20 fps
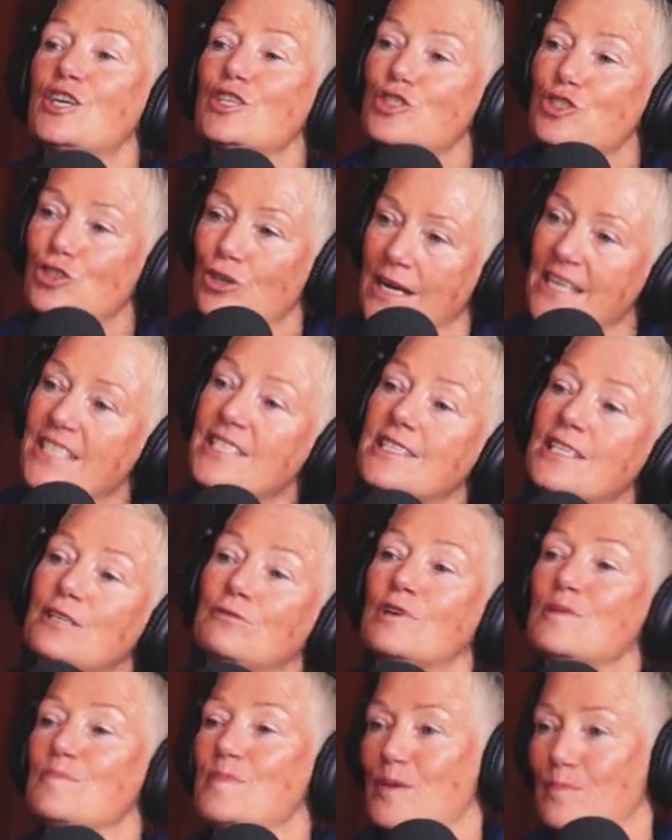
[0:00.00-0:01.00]
Tracy
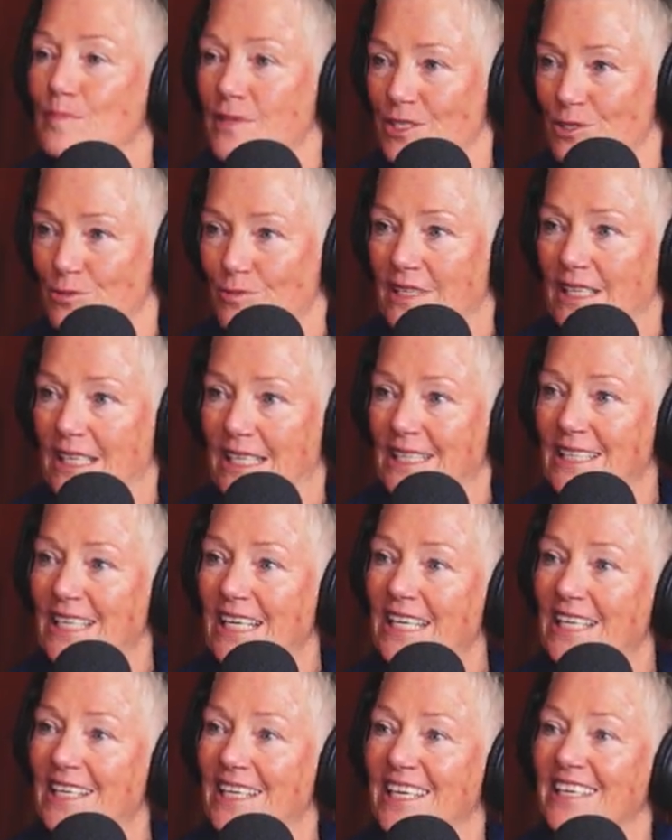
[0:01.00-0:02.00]
remembers really
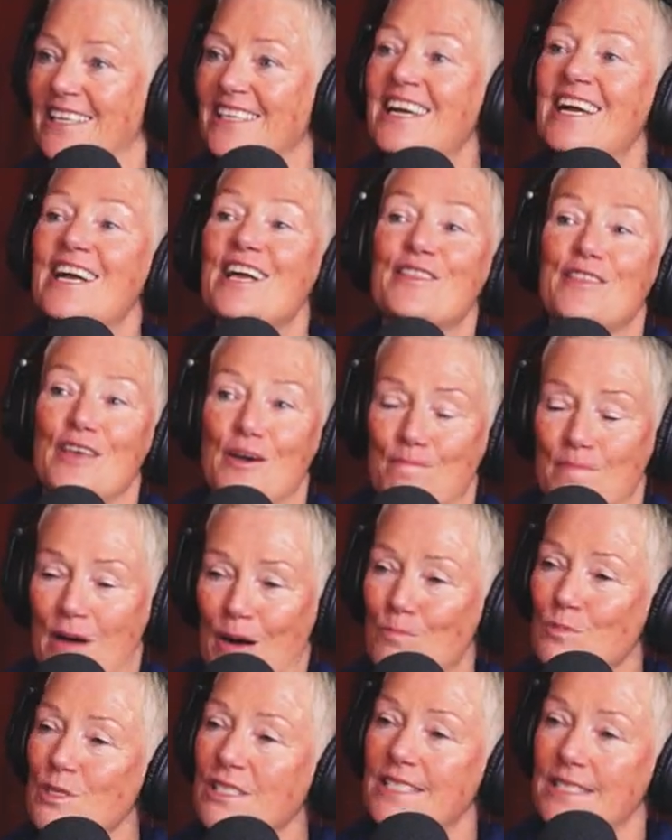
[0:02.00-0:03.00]
clearly that
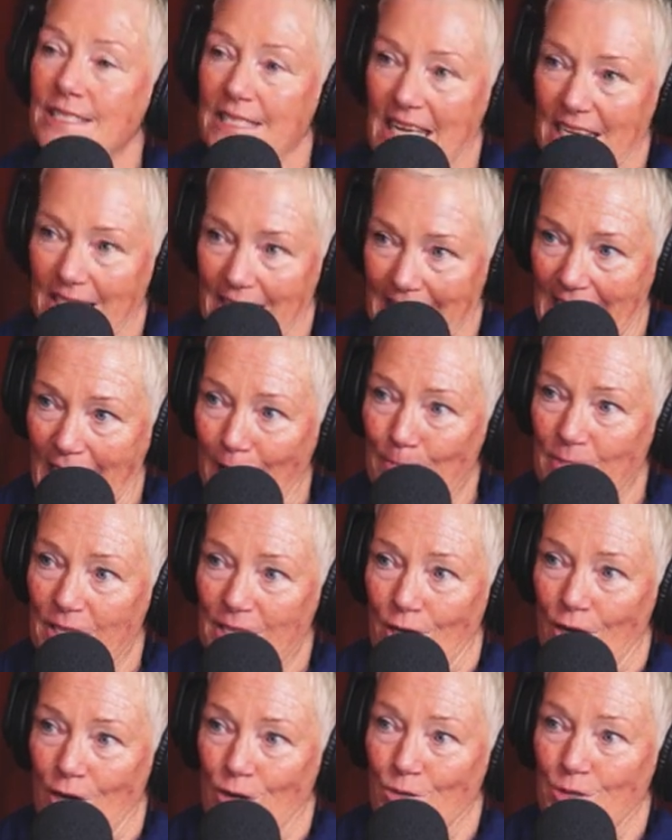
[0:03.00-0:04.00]
mum was standing up
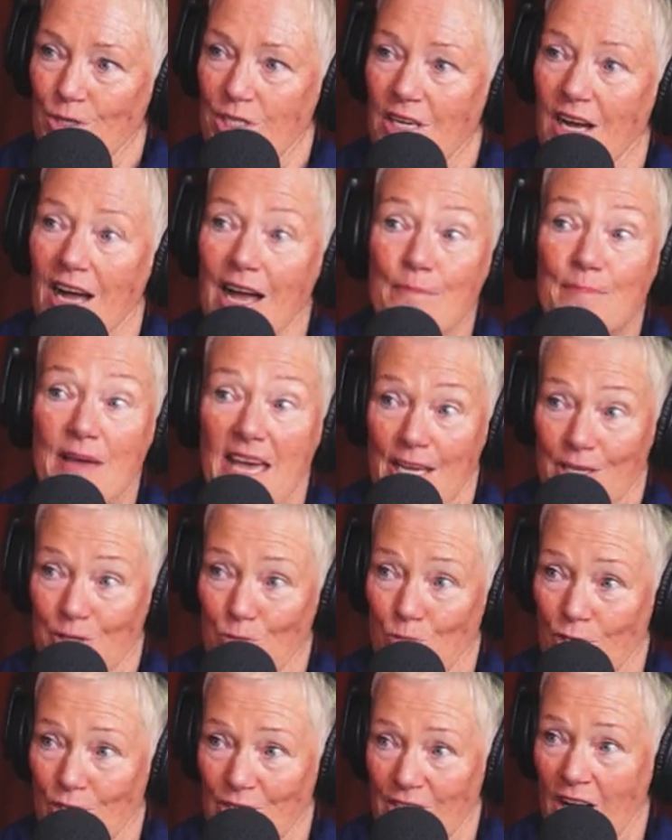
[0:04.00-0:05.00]
the whole time, as
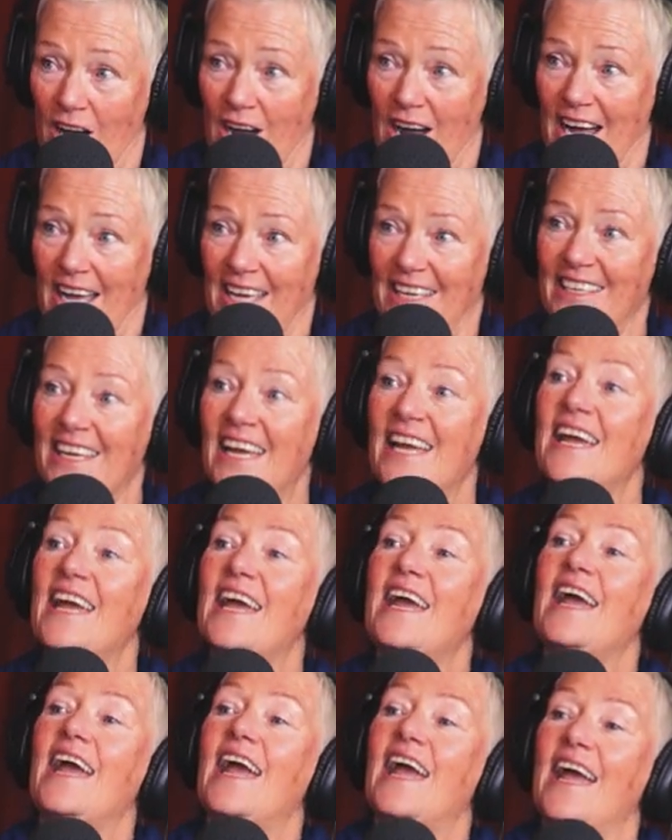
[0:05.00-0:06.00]
was I,
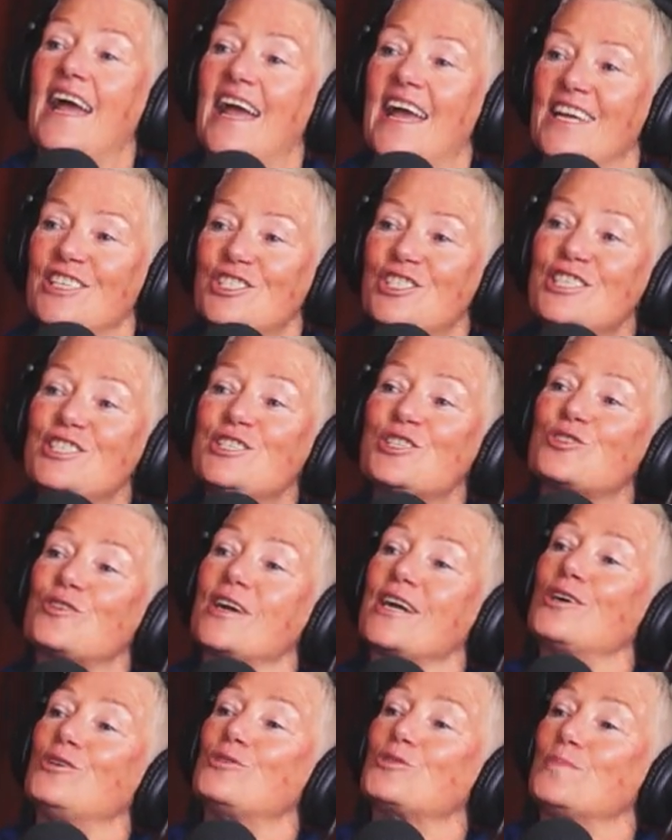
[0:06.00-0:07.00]
and she
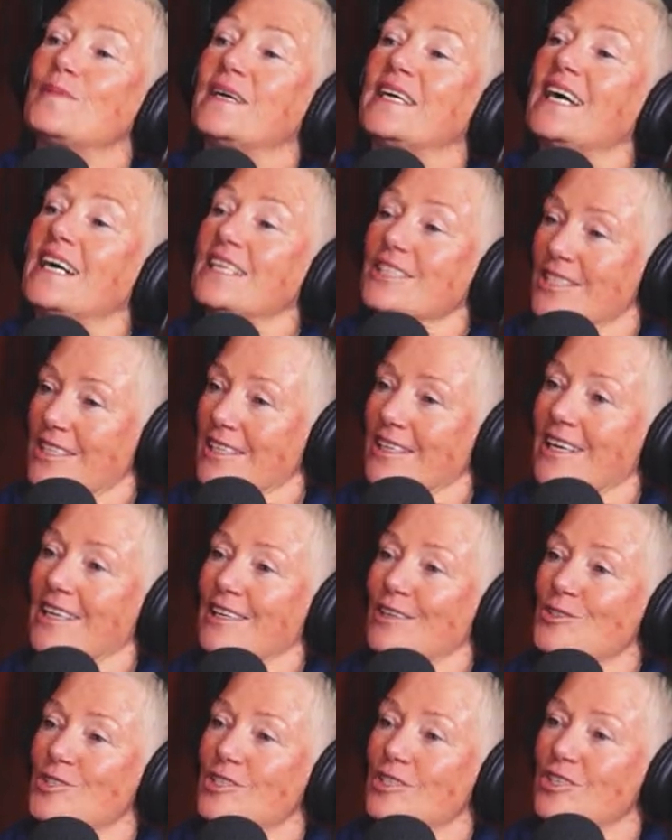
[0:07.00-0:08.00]
strangled me until I
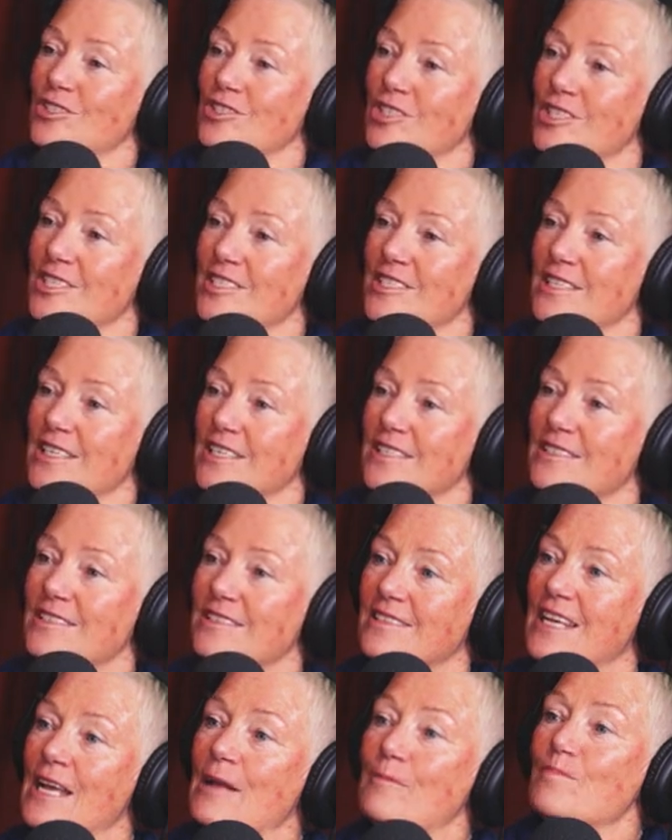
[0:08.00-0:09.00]
lost consciousness.
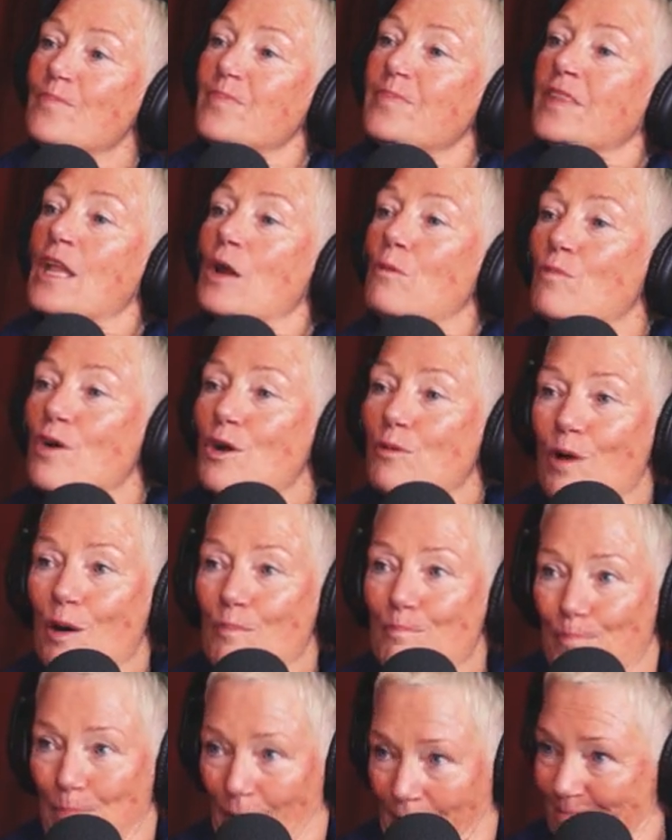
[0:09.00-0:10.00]
And collapsed we on were the
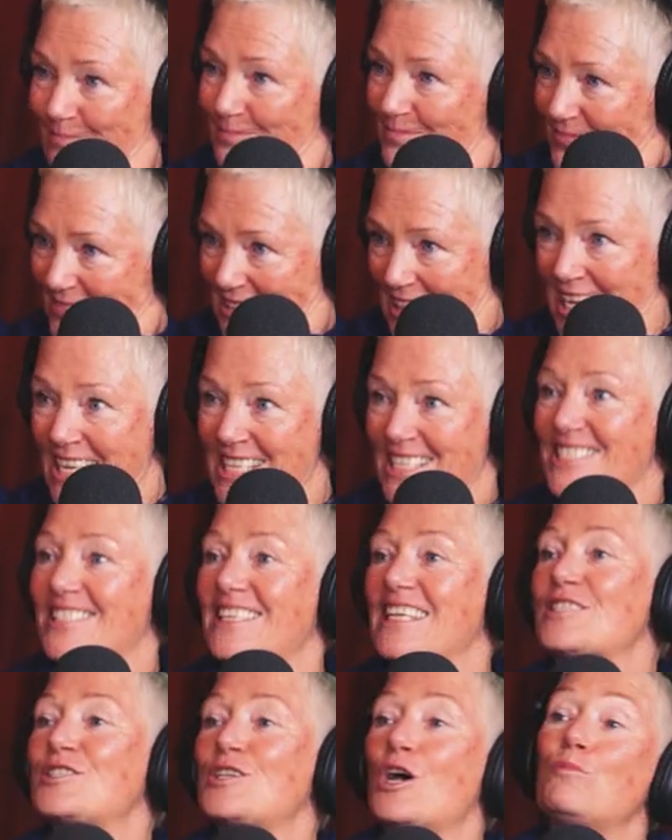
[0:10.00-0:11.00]
ground. Bo- yes.
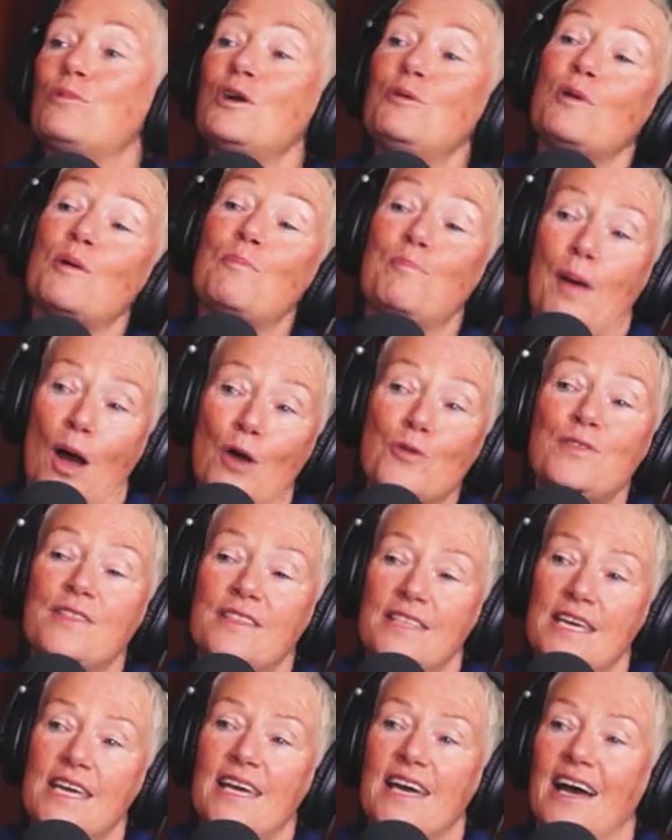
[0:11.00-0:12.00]
So we wow. were both
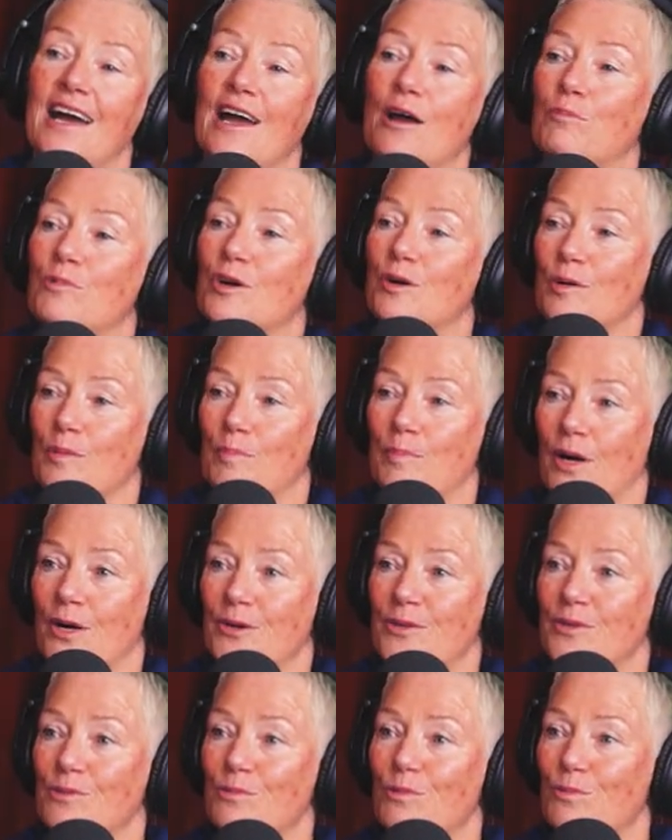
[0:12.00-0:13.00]
there and we were
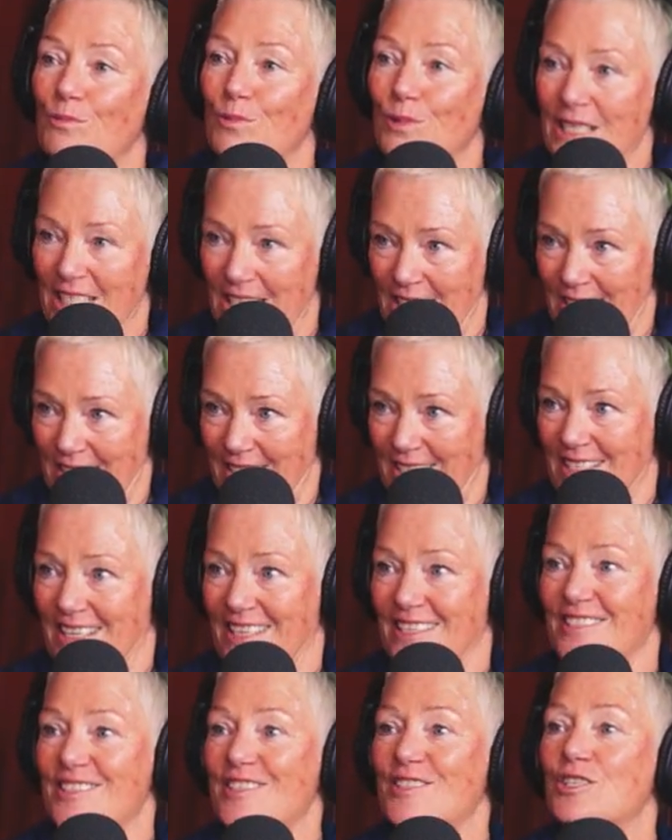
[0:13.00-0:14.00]
both
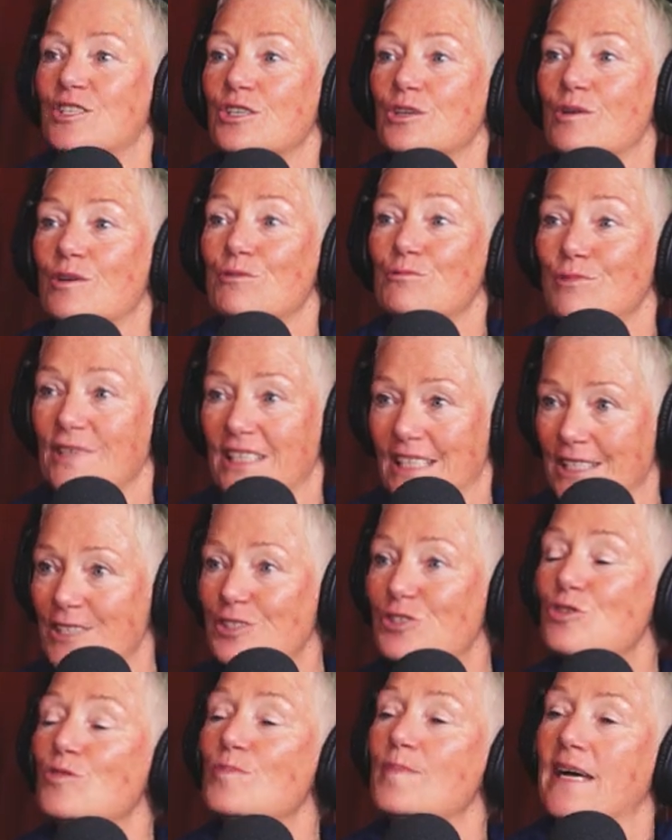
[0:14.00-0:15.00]
witnesses yep. to a really
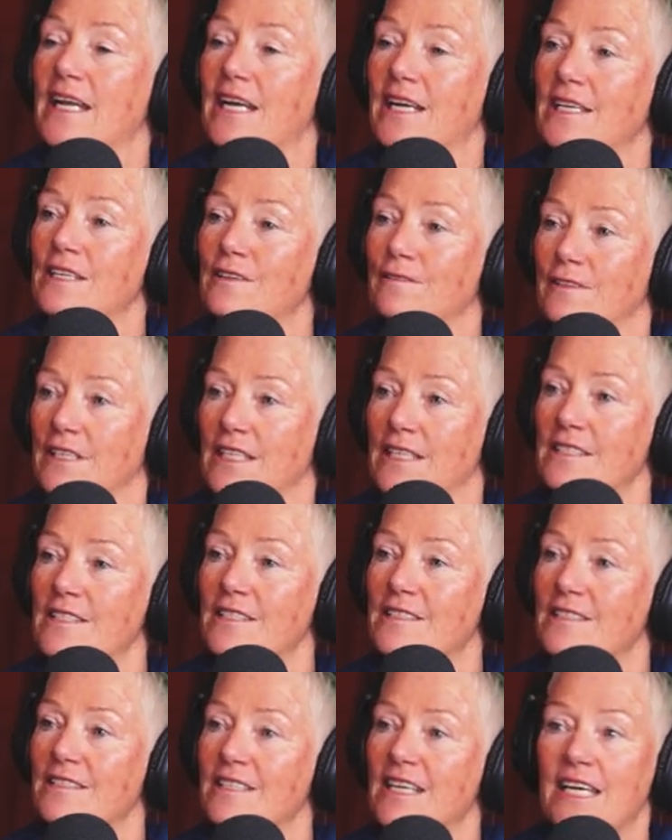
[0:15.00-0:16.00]
traumatic
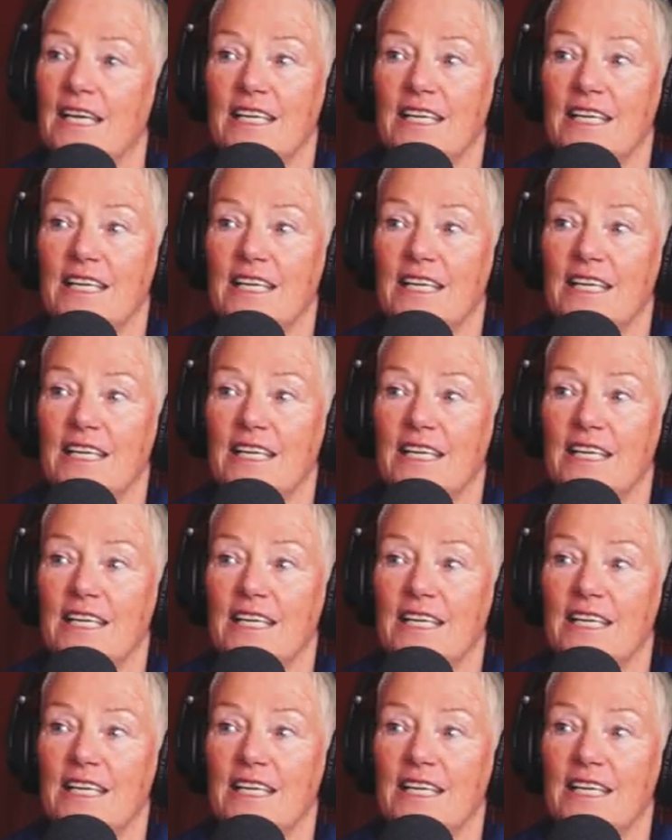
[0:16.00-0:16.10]
event.